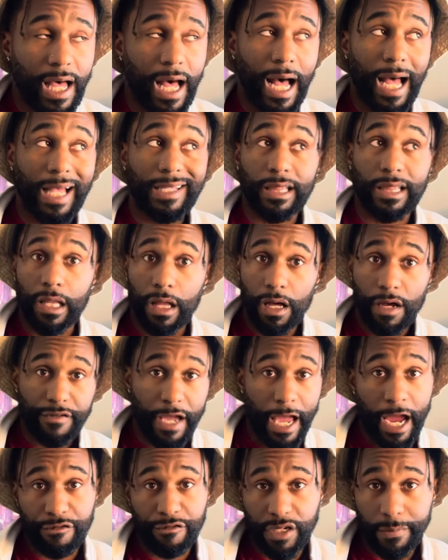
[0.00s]
I love
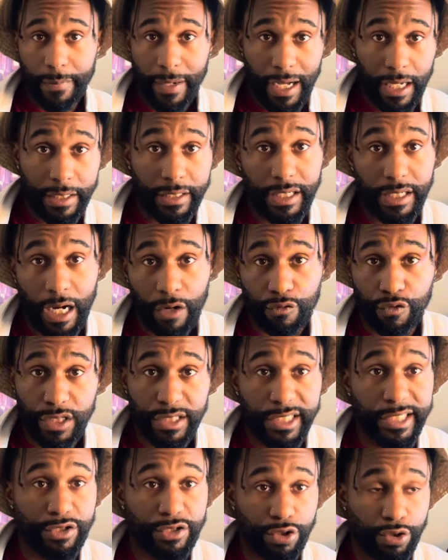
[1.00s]
everybody, I
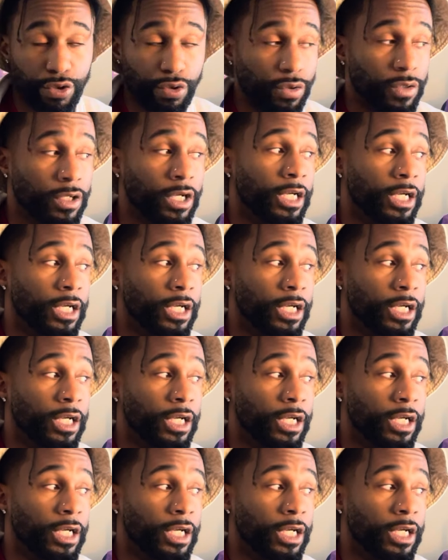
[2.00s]
really do.